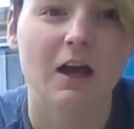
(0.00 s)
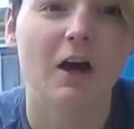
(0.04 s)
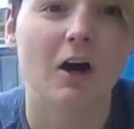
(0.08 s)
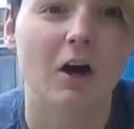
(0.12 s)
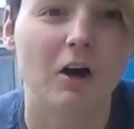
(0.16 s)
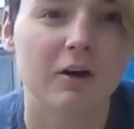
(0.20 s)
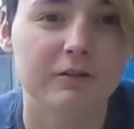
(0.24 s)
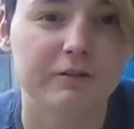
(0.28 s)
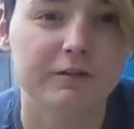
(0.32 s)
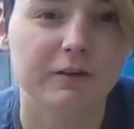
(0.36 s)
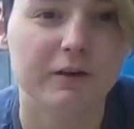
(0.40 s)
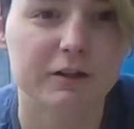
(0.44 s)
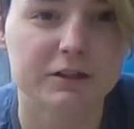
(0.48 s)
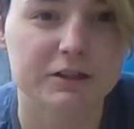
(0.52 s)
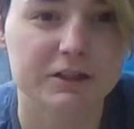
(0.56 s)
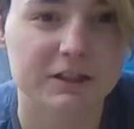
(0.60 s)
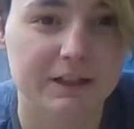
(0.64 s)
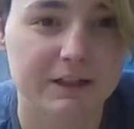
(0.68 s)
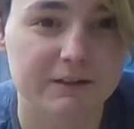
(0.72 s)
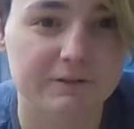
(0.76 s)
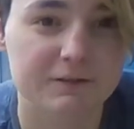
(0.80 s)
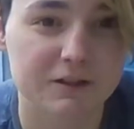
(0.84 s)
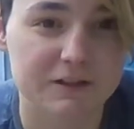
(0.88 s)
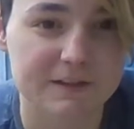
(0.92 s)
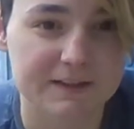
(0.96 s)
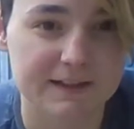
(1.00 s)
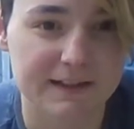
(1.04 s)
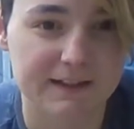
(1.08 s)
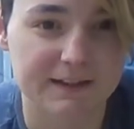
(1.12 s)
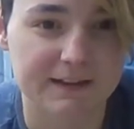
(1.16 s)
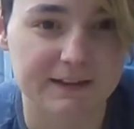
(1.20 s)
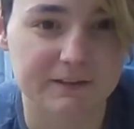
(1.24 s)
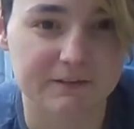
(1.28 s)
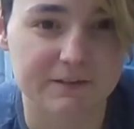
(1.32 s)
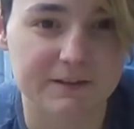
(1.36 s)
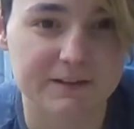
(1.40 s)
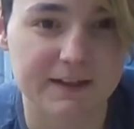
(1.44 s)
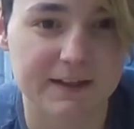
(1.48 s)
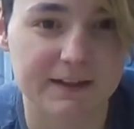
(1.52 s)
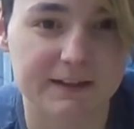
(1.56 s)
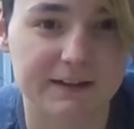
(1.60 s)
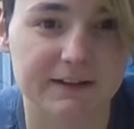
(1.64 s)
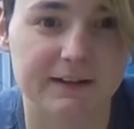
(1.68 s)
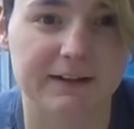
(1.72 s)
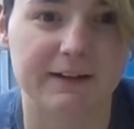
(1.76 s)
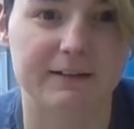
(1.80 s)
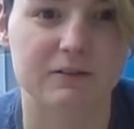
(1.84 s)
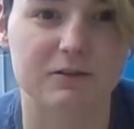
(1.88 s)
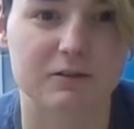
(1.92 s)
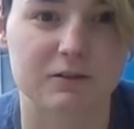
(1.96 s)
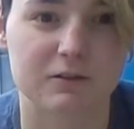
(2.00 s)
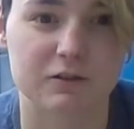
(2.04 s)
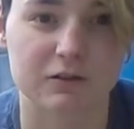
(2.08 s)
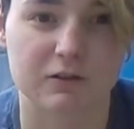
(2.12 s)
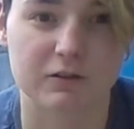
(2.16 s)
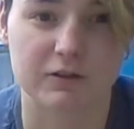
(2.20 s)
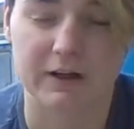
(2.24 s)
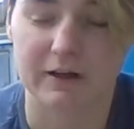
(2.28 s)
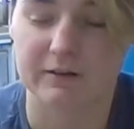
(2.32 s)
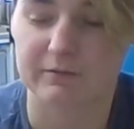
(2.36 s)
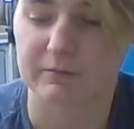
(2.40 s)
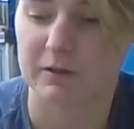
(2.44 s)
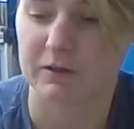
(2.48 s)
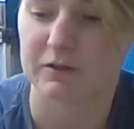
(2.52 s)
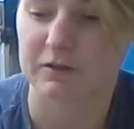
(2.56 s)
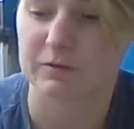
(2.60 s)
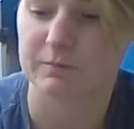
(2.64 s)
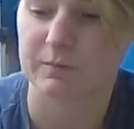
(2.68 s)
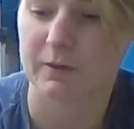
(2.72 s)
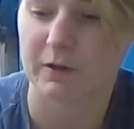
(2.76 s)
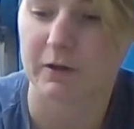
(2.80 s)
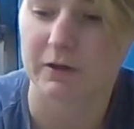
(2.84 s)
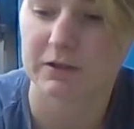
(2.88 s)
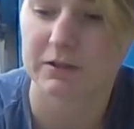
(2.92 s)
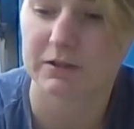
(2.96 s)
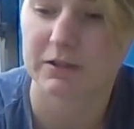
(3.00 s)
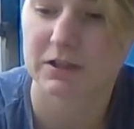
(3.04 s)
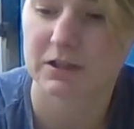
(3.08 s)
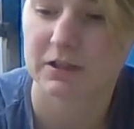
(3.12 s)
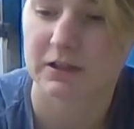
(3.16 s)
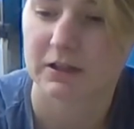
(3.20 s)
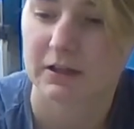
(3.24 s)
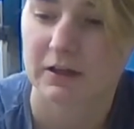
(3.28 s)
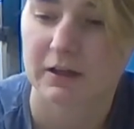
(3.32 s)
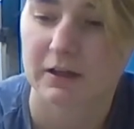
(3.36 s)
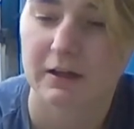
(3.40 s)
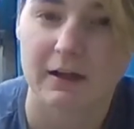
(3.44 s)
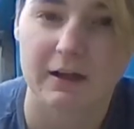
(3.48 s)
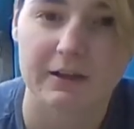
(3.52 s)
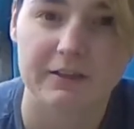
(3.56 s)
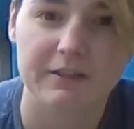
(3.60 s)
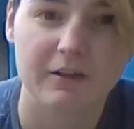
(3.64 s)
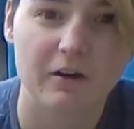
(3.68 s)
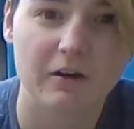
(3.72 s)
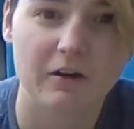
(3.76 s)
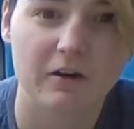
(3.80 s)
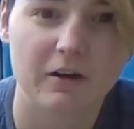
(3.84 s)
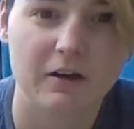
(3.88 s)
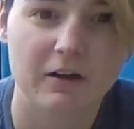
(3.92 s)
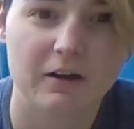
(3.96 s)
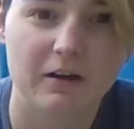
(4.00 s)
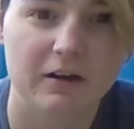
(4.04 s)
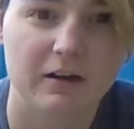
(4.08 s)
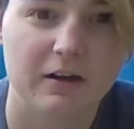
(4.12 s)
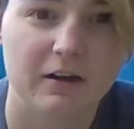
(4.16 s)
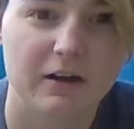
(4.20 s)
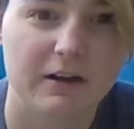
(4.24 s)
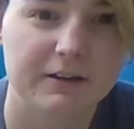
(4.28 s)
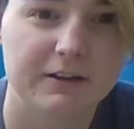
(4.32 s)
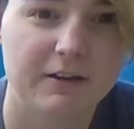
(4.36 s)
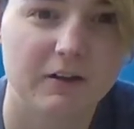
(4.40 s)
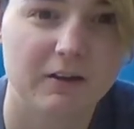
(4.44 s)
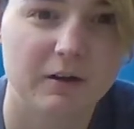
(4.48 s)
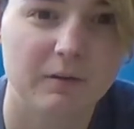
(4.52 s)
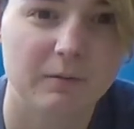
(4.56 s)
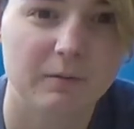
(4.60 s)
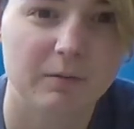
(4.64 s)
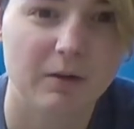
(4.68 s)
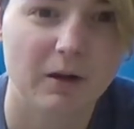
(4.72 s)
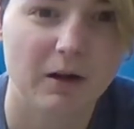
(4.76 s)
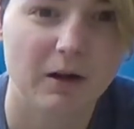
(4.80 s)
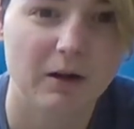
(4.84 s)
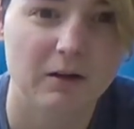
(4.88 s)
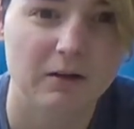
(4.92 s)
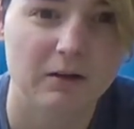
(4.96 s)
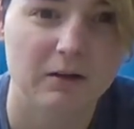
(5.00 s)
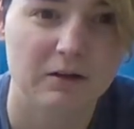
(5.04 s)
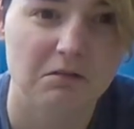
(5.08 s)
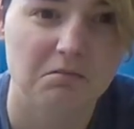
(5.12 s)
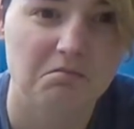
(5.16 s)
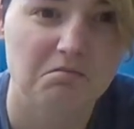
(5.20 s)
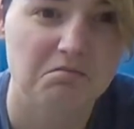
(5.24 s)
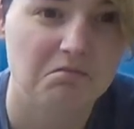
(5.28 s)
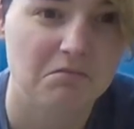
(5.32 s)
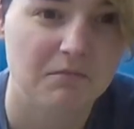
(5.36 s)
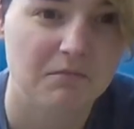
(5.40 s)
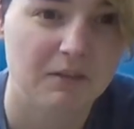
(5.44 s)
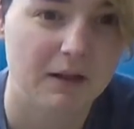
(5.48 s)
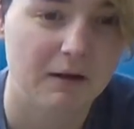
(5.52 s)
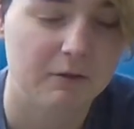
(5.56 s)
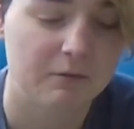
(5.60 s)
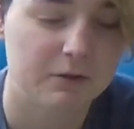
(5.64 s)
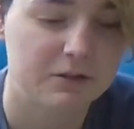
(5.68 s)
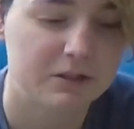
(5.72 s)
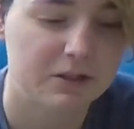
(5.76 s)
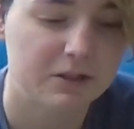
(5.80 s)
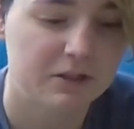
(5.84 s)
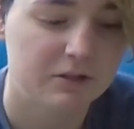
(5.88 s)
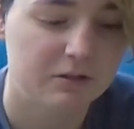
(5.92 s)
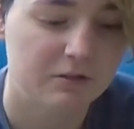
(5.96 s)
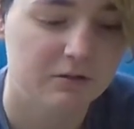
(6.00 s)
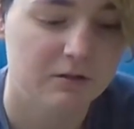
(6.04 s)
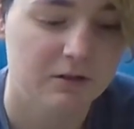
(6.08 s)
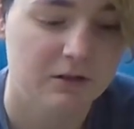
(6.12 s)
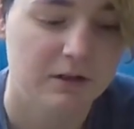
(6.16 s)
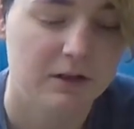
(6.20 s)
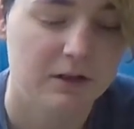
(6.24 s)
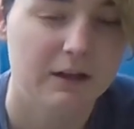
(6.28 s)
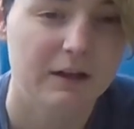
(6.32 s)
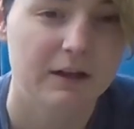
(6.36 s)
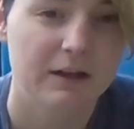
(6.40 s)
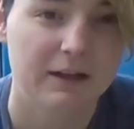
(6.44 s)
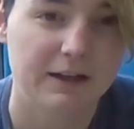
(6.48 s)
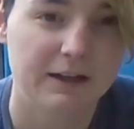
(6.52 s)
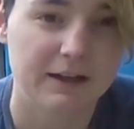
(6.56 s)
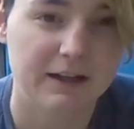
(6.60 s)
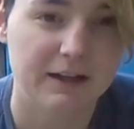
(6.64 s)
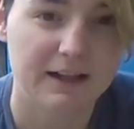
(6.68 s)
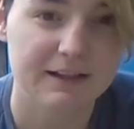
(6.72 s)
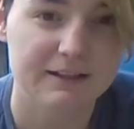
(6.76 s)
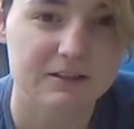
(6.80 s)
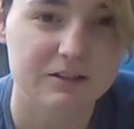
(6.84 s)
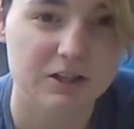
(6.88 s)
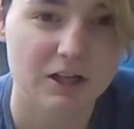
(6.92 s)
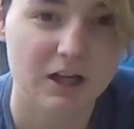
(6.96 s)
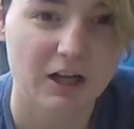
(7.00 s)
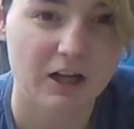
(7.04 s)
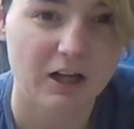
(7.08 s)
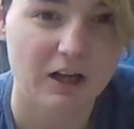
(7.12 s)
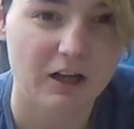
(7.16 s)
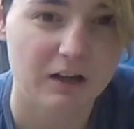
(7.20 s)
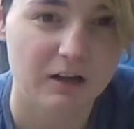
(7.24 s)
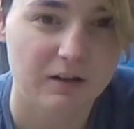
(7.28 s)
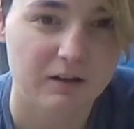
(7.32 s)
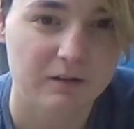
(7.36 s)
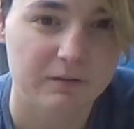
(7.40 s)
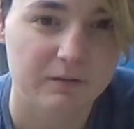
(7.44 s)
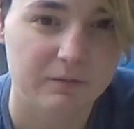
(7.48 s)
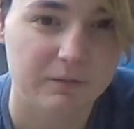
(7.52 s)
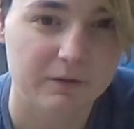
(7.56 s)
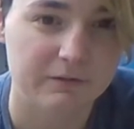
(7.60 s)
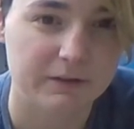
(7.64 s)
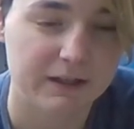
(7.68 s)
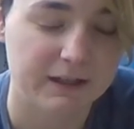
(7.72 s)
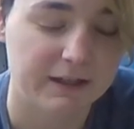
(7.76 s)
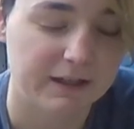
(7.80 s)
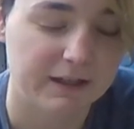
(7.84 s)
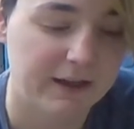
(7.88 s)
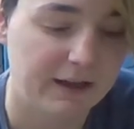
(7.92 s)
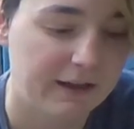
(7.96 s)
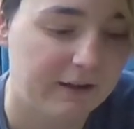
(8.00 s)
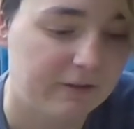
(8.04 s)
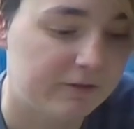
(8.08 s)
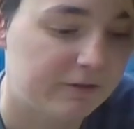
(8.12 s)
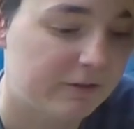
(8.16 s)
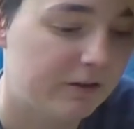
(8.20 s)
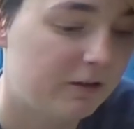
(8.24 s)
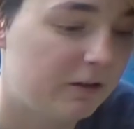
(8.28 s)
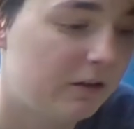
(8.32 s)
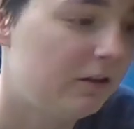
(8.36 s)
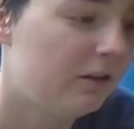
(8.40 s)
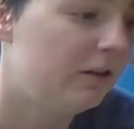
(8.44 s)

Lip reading: unfortunately I've just taken the recycling out so I don't have much, but I thought a yogurt pot, that would do, a glass jar, be really careful,